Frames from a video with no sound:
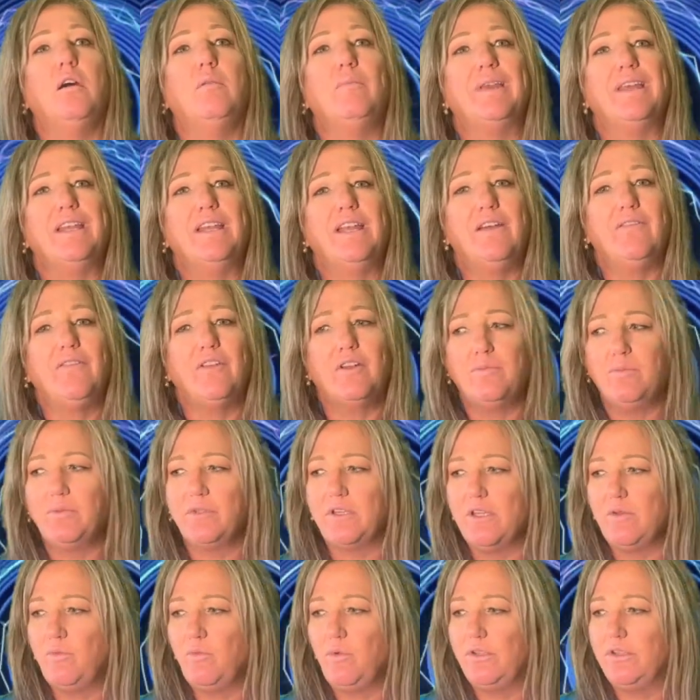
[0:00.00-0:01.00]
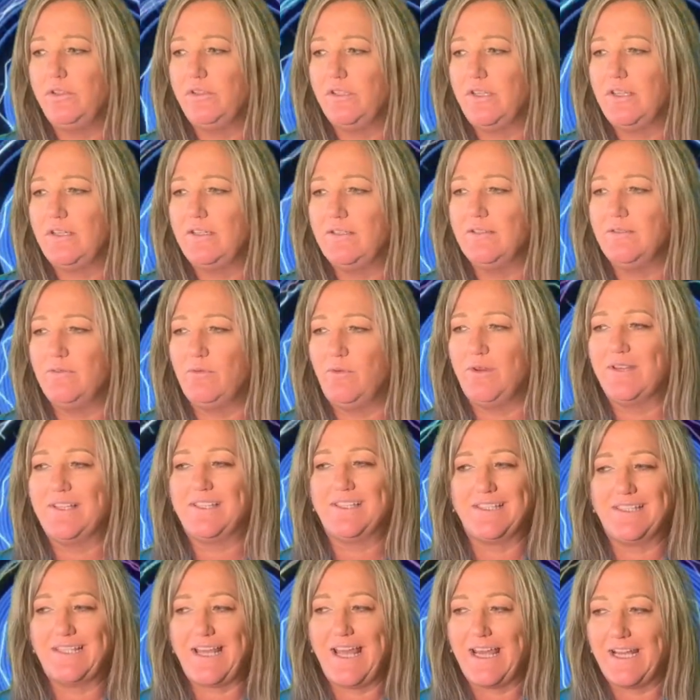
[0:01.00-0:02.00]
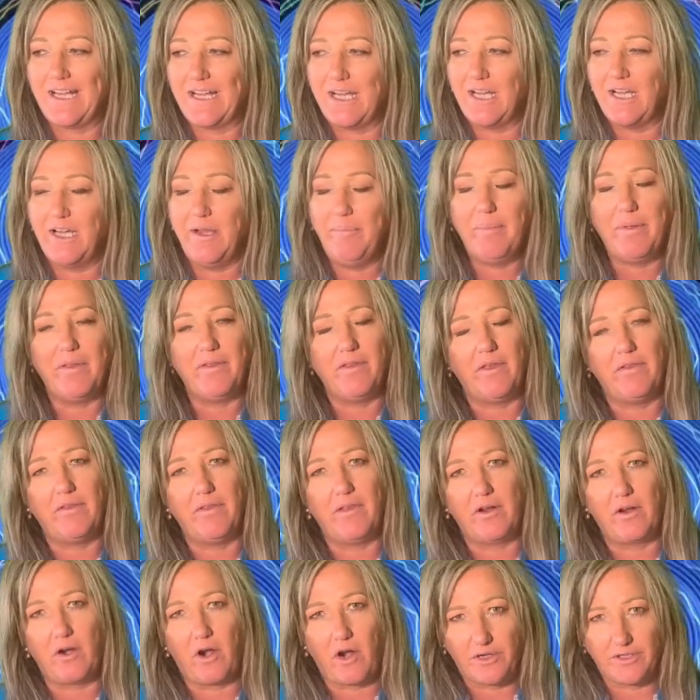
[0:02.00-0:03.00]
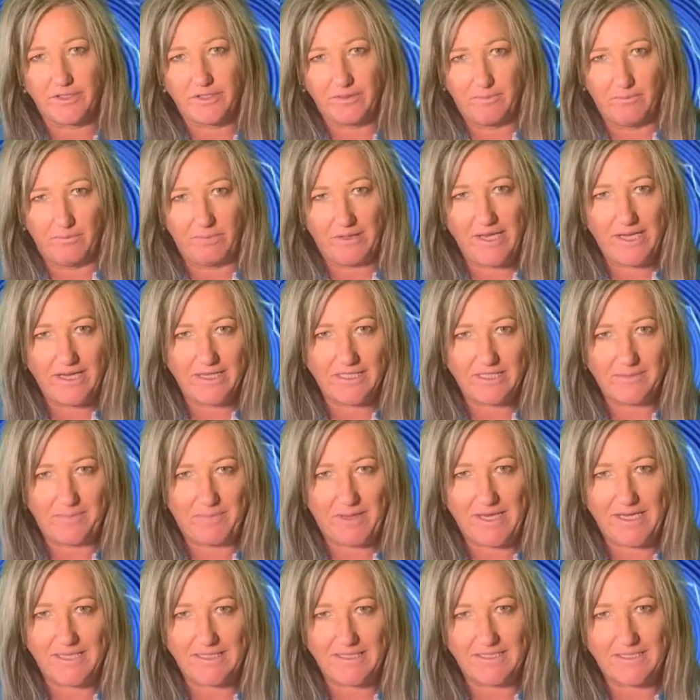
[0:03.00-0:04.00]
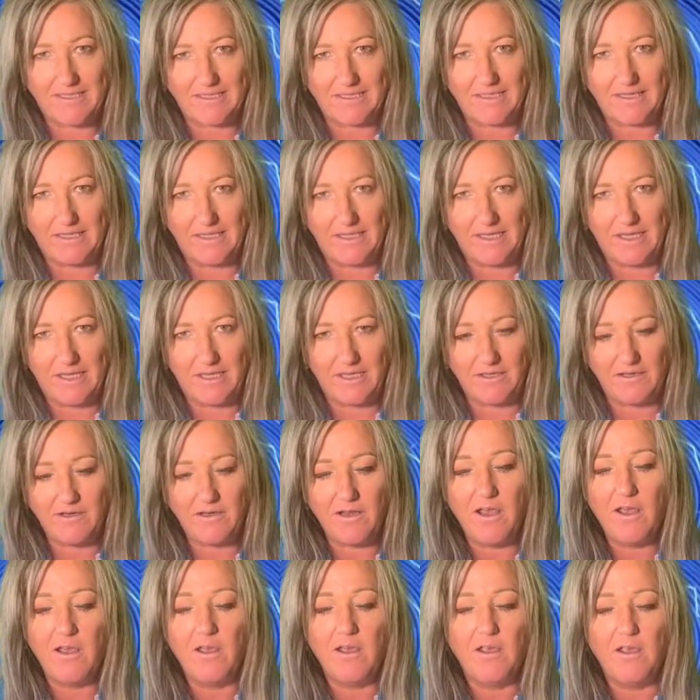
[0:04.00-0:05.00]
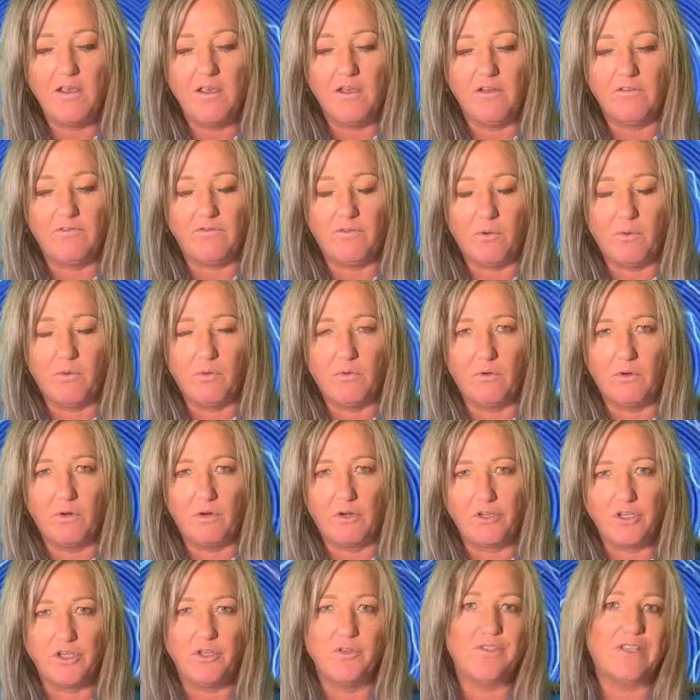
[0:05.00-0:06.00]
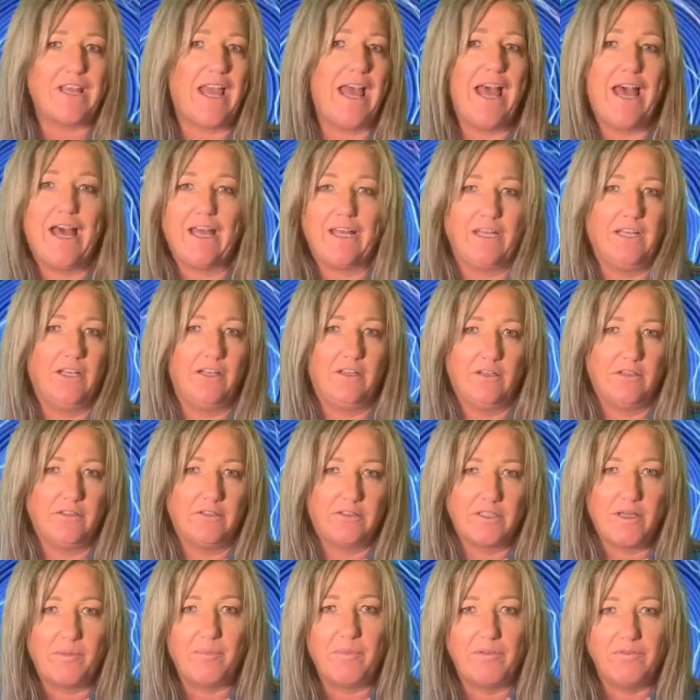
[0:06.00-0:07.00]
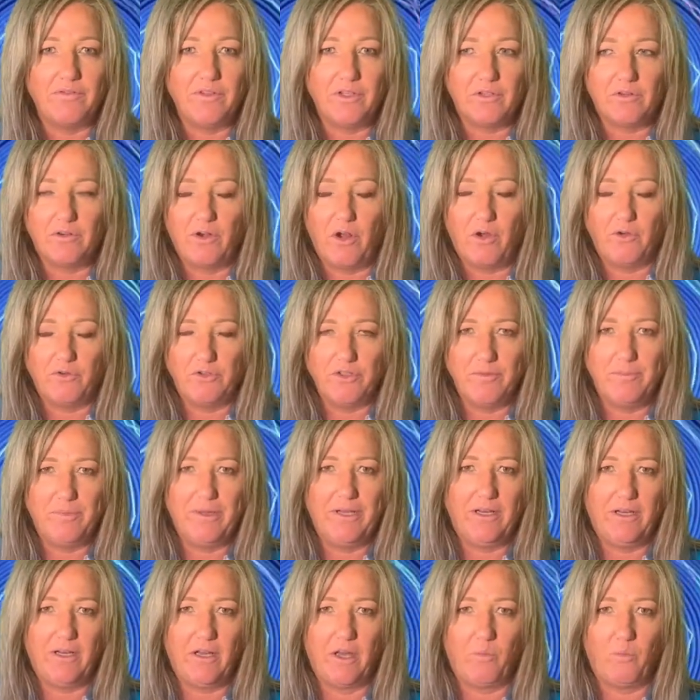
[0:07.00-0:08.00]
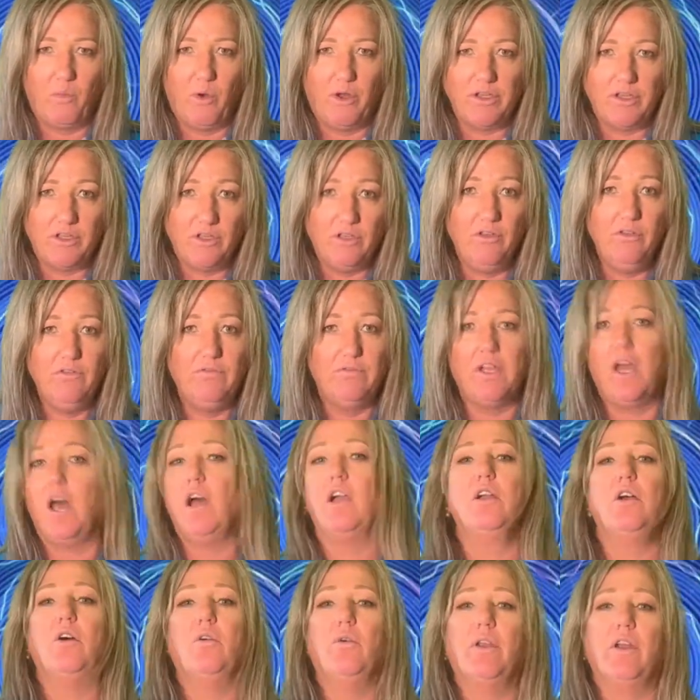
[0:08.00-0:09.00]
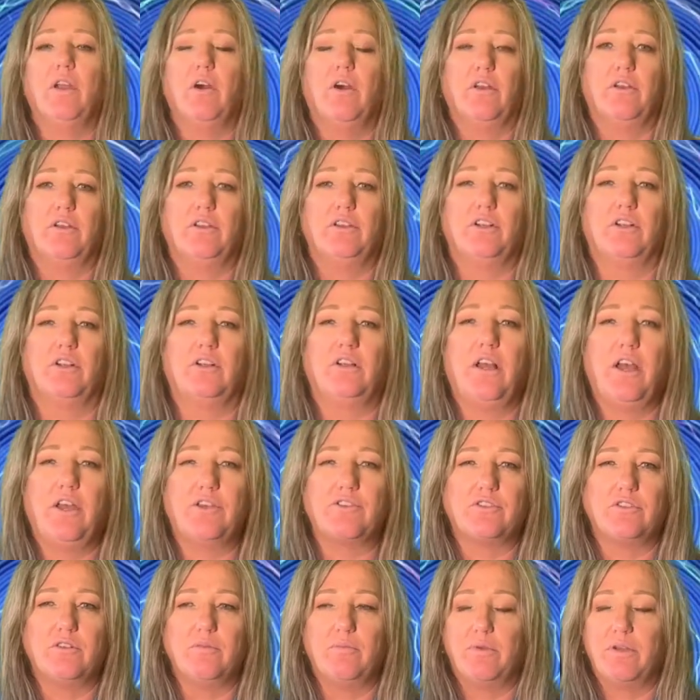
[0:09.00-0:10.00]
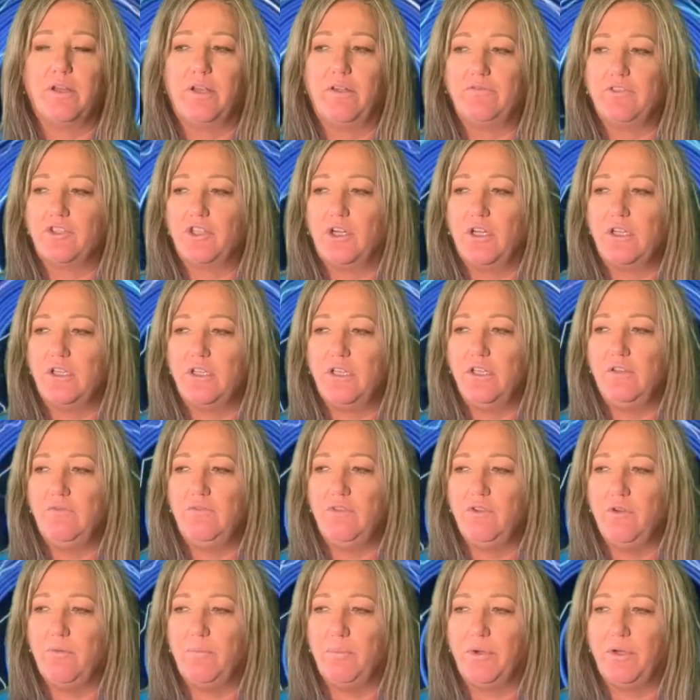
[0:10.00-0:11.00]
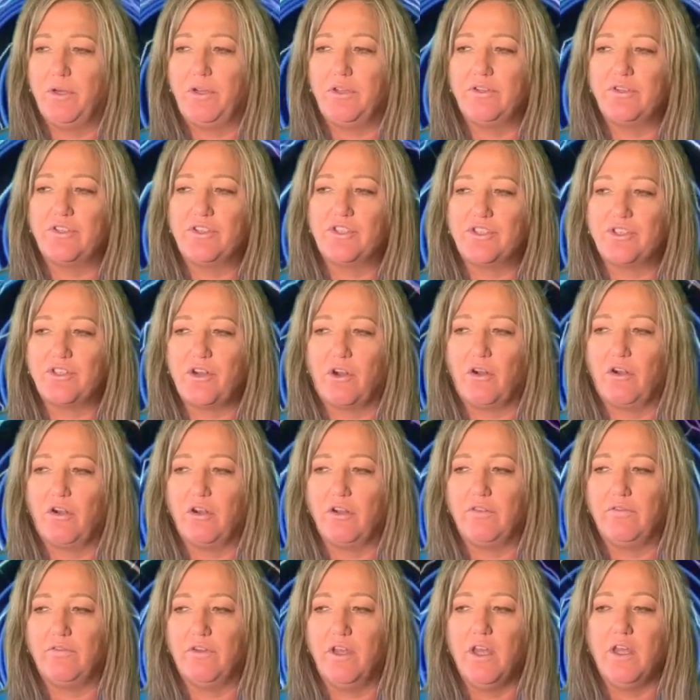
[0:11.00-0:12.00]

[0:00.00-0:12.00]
inevitably will need to set up, and then there are some blank spaces at the end for you to add in some of your own depending on what you've got going on in your classroom. But I've tried to give you a pretty good start of